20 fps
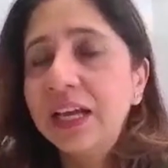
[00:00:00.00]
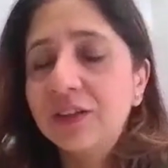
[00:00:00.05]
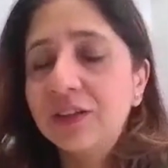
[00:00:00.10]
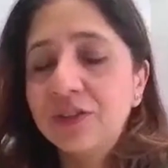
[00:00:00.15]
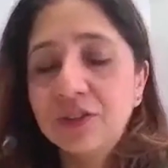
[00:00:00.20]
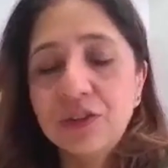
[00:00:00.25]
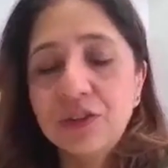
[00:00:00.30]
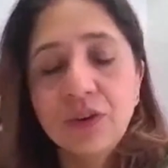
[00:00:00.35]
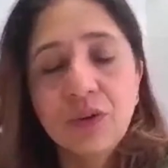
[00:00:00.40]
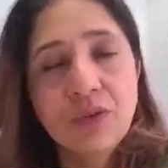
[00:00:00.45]
It
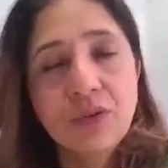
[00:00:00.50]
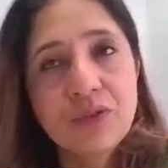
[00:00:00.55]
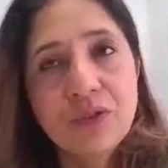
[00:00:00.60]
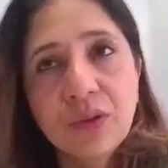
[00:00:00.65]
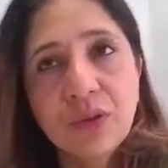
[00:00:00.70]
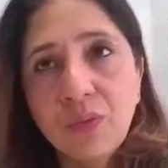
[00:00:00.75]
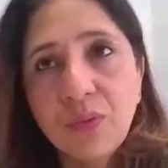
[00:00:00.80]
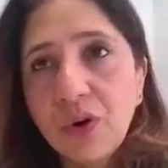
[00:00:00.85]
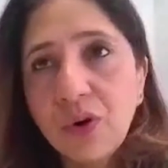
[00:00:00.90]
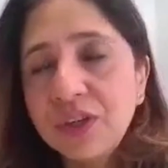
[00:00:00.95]
slows
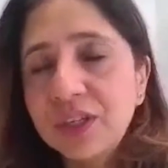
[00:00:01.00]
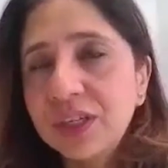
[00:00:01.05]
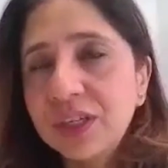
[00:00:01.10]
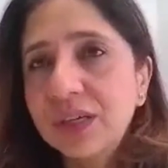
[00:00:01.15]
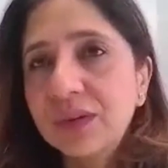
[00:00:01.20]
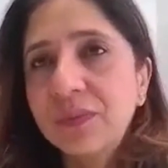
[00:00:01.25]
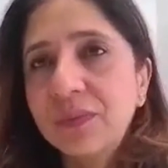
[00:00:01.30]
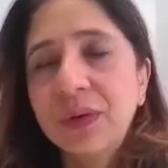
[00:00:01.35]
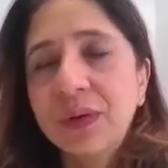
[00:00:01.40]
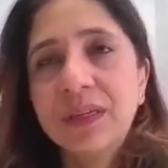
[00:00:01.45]
the
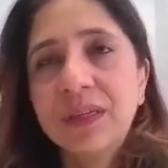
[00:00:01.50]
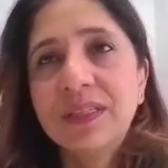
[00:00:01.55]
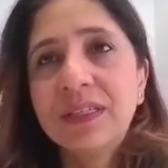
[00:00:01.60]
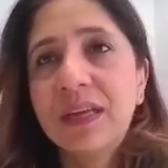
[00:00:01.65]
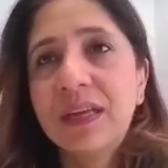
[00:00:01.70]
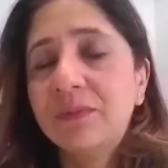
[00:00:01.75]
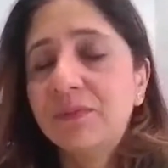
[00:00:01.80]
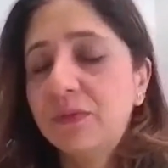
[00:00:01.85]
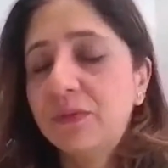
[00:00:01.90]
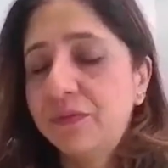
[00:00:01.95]
water when it's
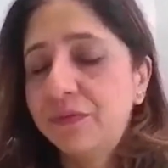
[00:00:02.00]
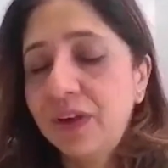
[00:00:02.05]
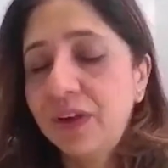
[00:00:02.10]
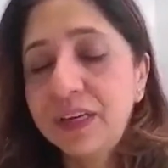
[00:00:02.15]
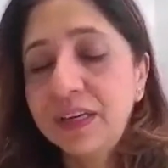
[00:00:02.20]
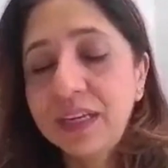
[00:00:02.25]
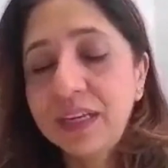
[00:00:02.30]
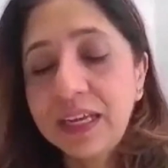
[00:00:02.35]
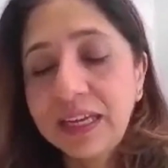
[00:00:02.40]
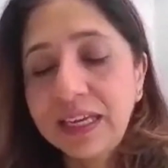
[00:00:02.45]
time of
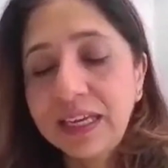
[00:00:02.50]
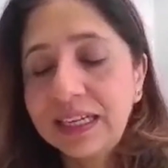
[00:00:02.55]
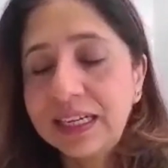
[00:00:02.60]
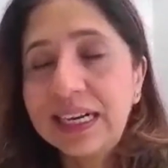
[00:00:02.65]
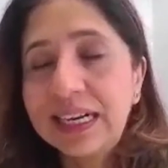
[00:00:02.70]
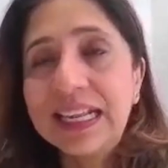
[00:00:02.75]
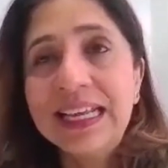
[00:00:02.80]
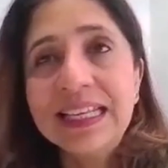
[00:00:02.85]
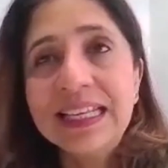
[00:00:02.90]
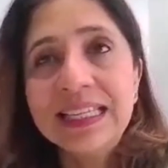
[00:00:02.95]
flooding.
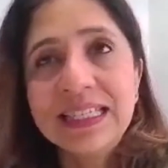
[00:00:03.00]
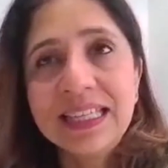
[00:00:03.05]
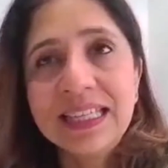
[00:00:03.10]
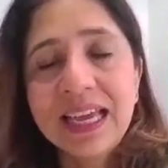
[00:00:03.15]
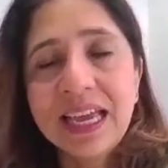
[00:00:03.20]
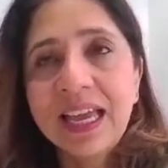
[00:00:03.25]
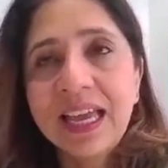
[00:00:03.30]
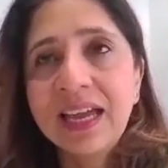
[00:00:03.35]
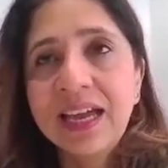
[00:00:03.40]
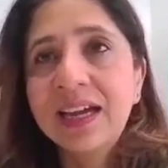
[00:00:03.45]
It cleans
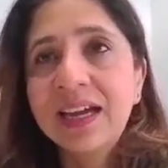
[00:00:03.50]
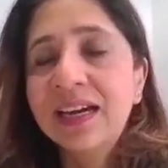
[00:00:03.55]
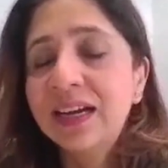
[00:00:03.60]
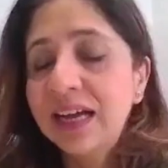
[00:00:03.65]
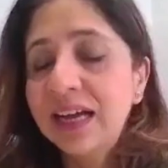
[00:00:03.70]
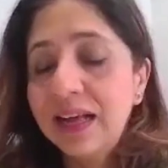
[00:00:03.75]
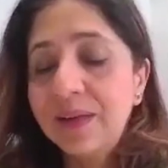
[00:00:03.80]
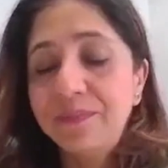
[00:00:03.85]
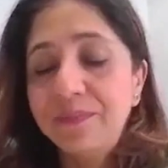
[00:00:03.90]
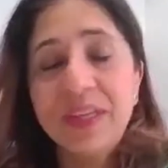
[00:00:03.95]
the
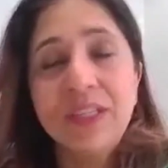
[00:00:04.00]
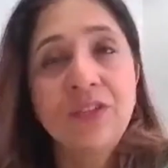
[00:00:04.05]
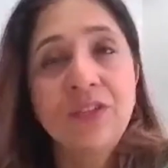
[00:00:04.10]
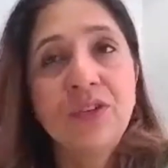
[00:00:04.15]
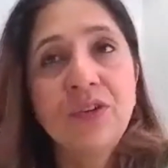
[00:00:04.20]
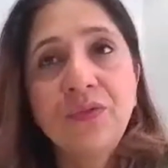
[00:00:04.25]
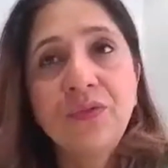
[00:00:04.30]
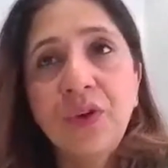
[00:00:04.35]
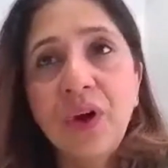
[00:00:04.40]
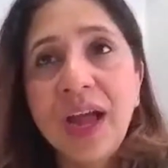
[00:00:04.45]
air. It's
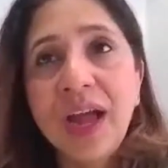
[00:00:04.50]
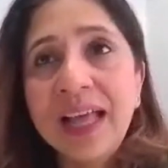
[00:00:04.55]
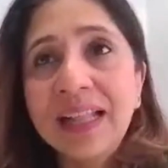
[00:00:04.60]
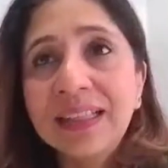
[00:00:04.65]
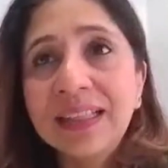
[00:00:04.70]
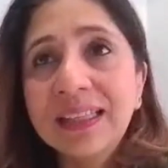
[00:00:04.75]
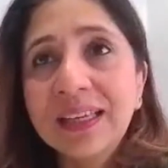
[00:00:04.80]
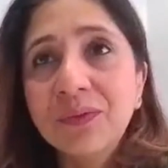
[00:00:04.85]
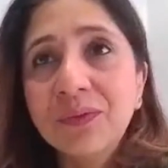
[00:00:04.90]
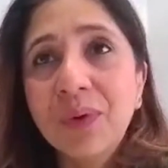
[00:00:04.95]
good for
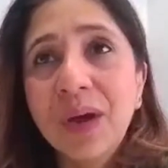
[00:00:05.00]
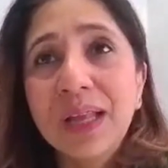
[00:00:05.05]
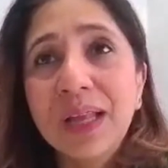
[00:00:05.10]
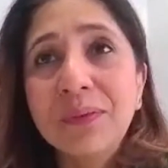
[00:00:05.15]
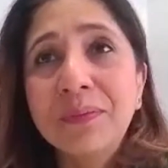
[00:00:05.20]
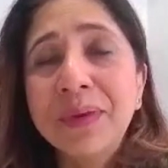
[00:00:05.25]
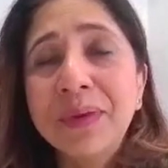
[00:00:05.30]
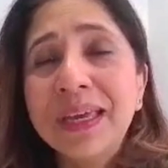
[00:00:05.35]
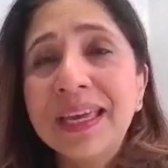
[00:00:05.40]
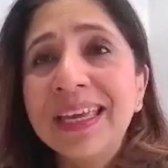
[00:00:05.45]
health and
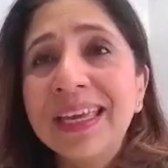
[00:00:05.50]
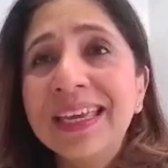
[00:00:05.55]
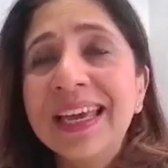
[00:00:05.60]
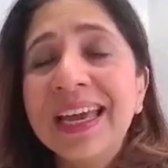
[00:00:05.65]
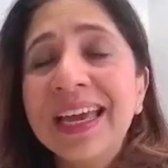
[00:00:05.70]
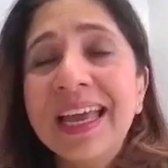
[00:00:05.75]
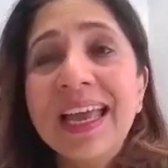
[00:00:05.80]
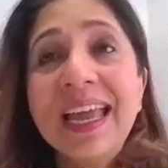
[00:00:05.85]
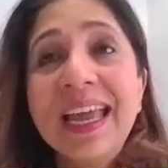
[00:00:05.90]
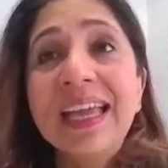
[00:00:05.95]
well-being.